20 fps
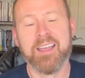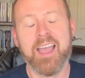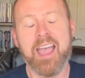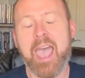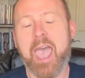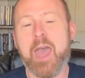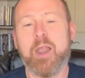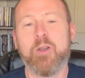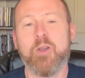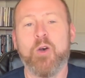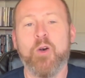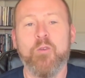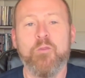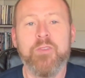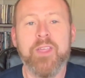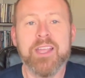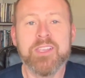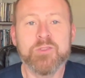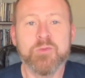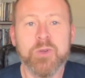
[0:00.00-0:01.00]
I don't know if
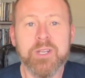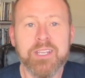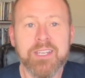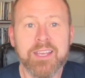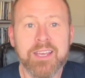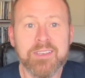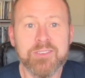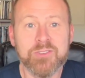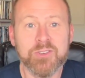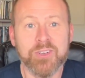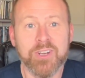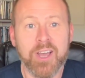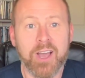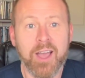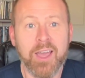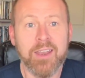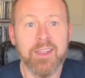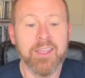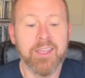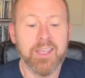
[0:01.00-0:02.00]
that's what he does or
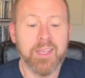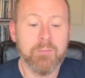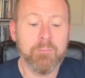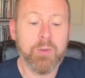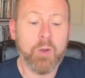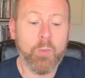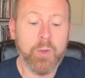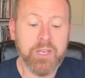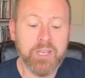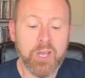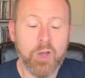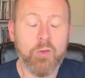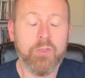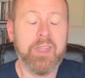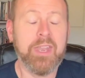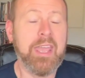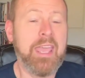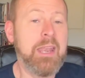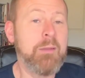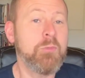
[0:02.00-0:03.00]
not. But we know
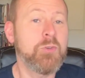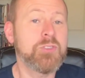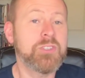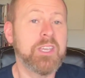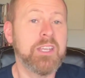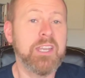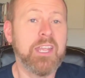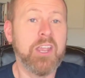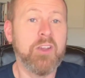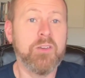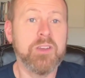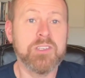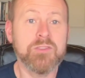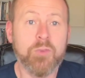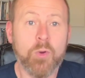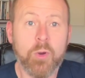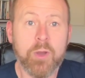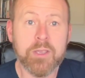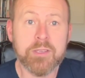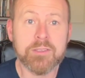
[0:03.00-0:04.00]
that animals can hear his
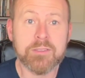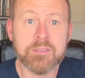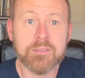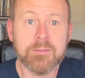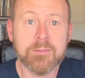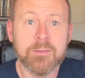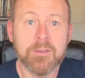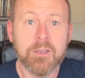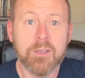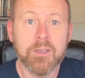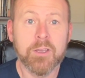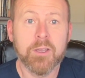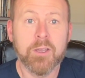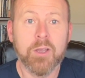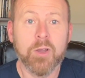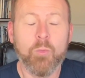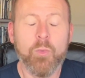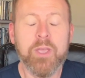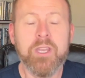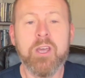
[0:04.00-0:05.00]
voice.
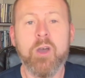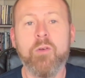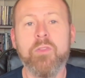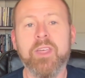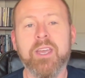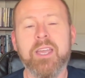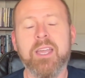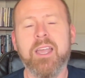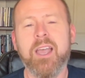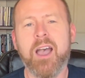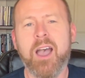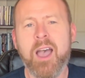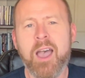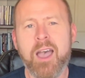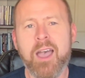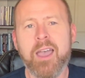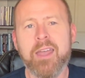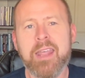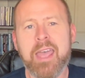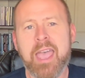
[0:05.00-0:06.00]
We know that
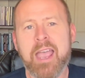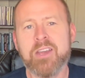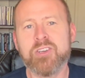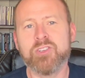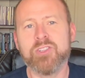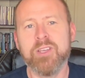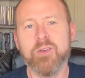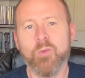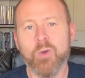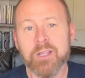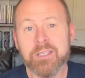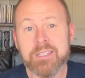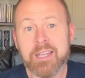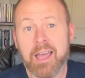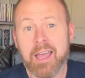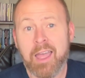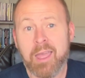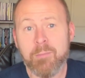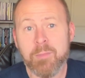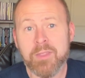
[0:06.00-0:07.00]
God, actually, one
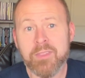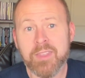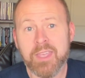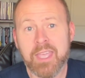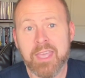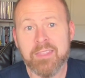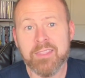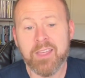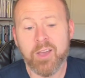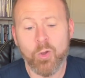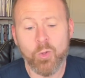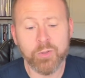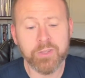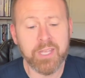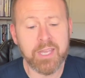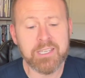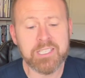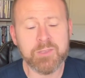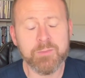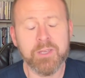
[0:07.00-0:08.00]
time in the Old
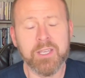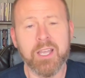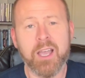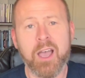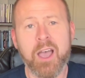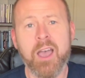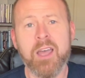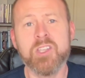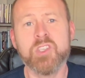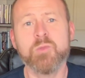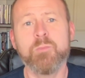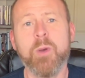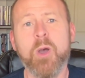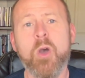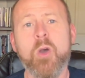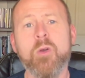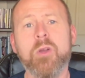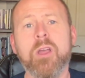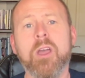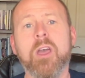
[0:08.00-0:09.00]
Testament, God
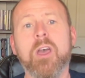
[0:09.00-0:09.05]
spoke